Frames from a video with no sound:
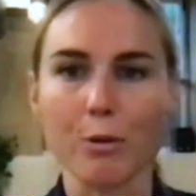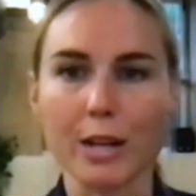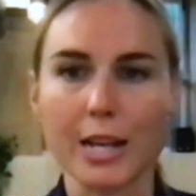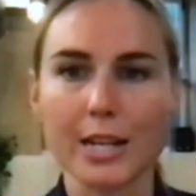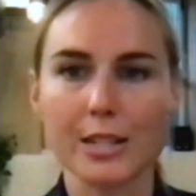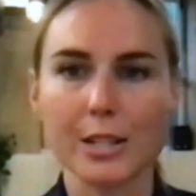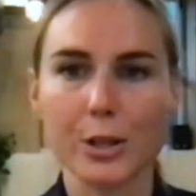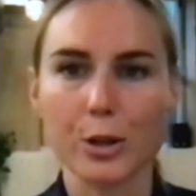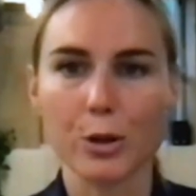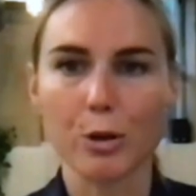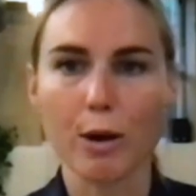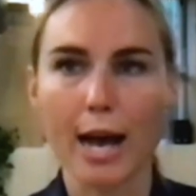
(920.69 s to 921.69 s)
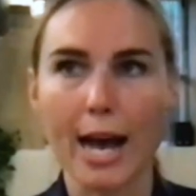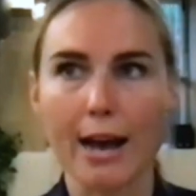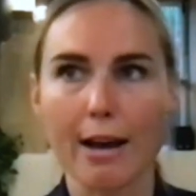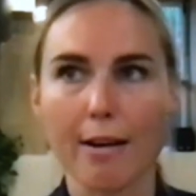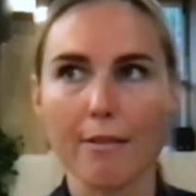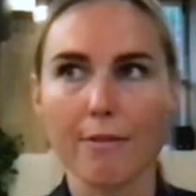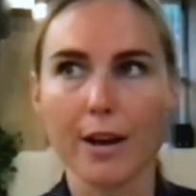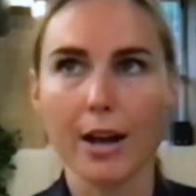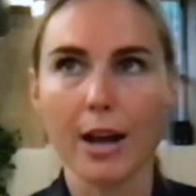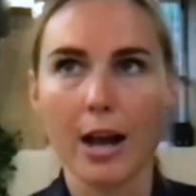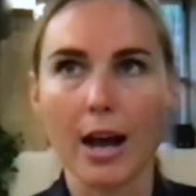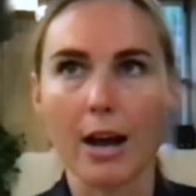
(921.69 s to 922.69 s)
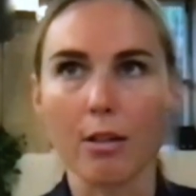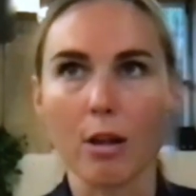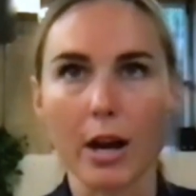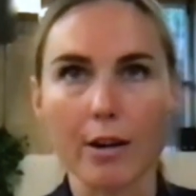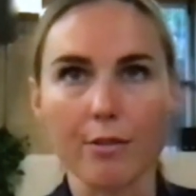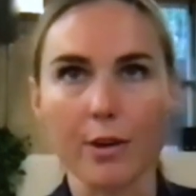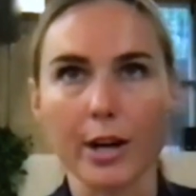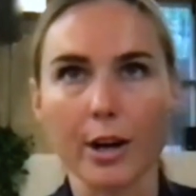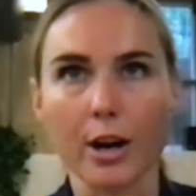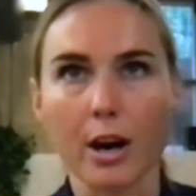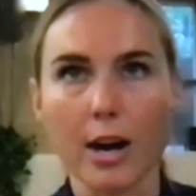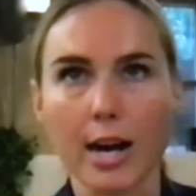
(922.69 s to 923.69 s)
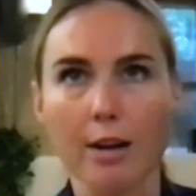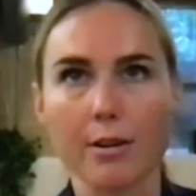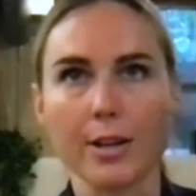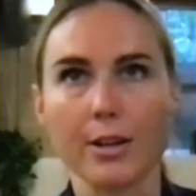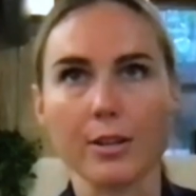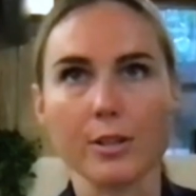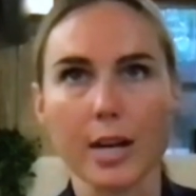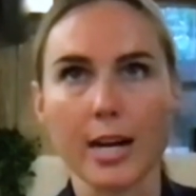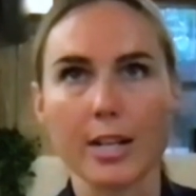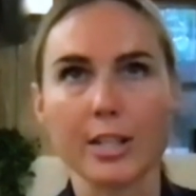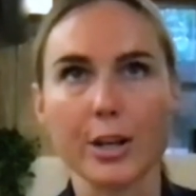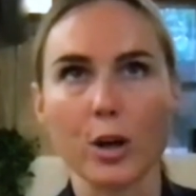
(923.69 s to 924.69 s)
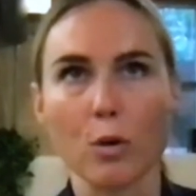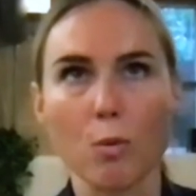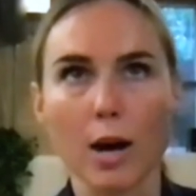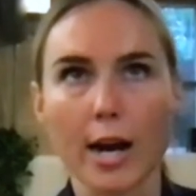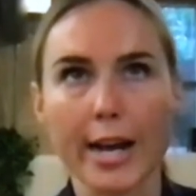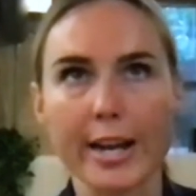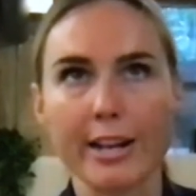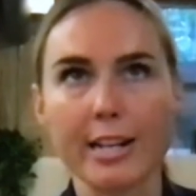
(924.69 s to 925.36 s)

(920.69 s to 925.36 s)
You need to have a lot of rigor around your strategy, your why.